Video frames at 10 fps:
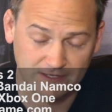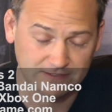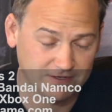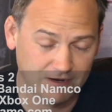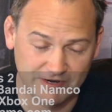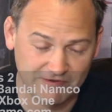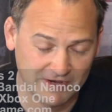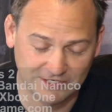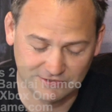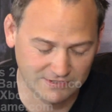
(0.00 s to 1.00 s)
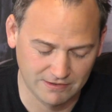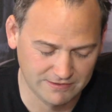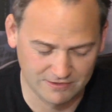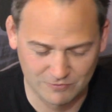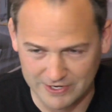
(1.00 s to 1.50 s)
and car manufacturers are
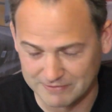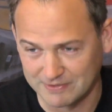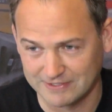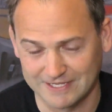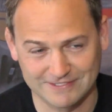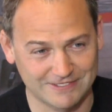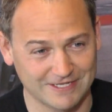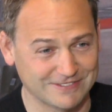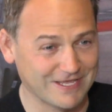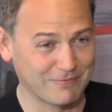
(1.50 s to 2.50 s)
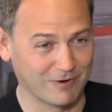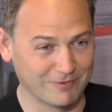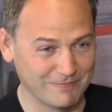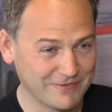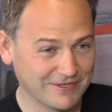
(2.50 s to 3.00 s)
going the other way. But that's their
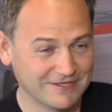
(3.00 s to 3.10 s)
problem.